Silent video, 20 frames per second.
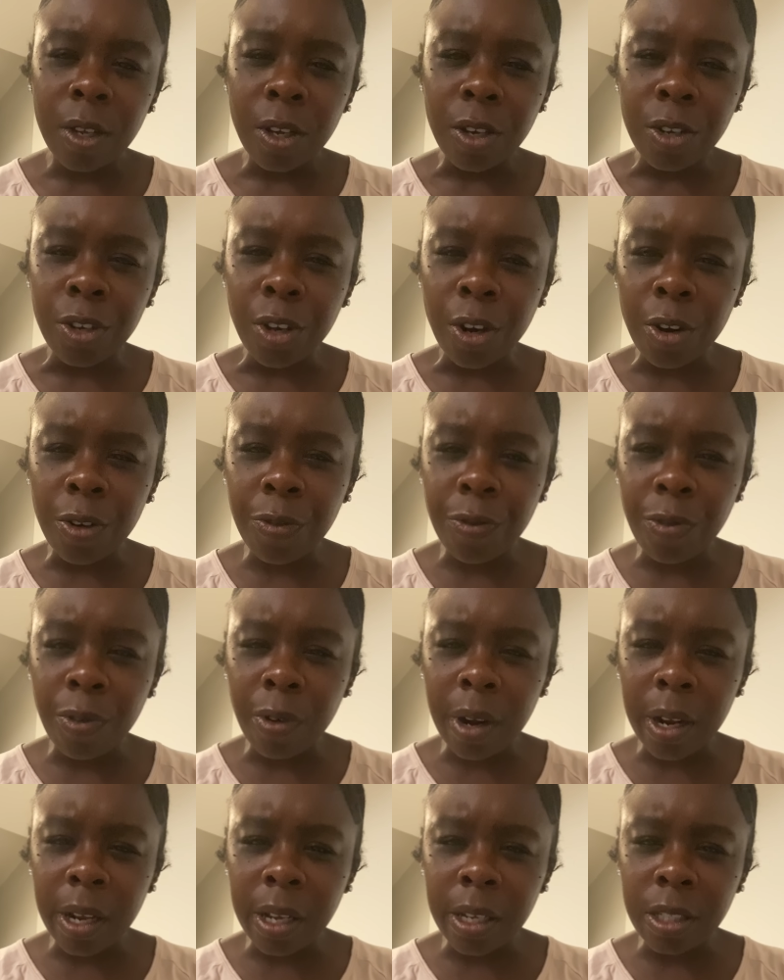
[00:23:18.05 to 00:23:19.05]
your
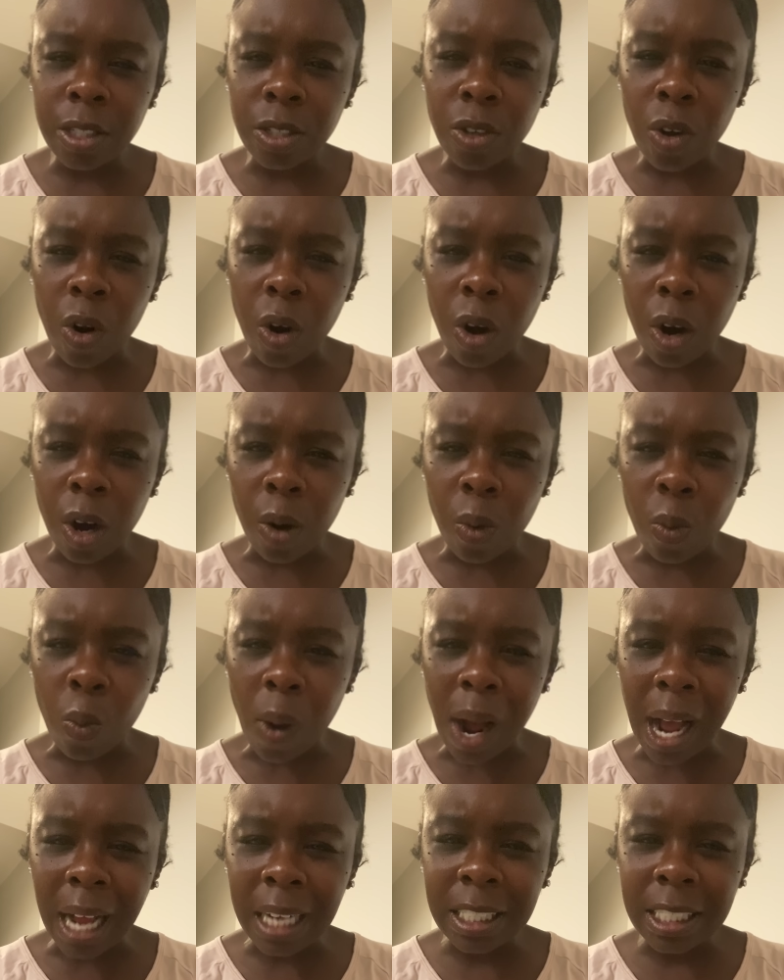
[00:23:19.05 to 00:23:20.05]
friends are
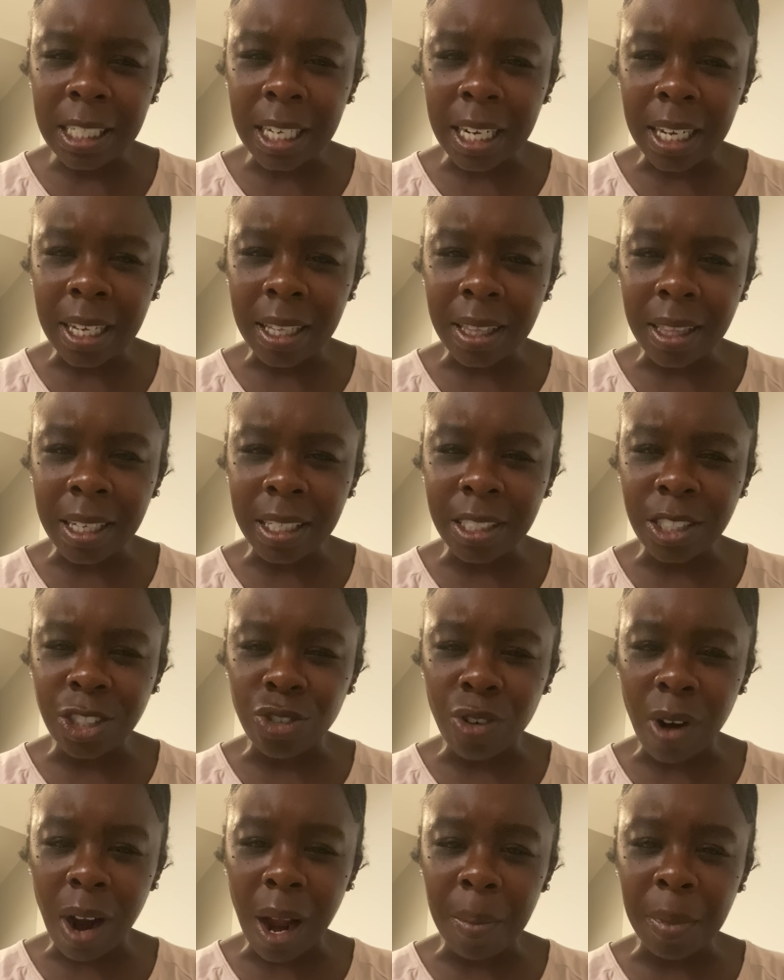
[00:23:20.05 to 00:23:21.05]
watching this
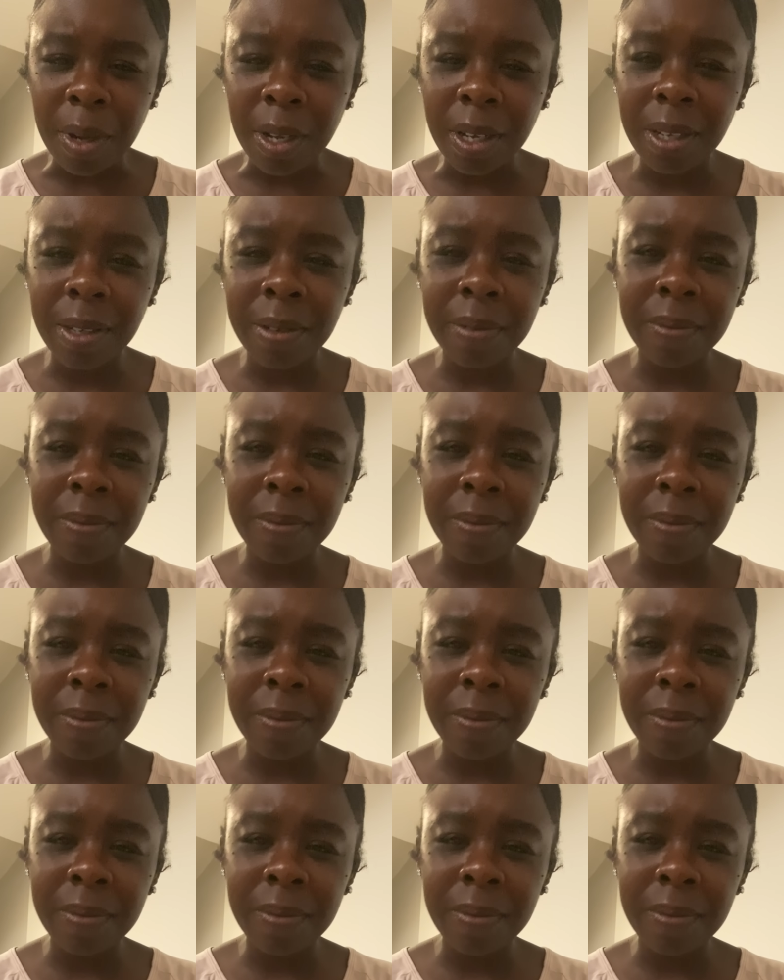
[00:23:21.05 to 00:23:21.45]
drama.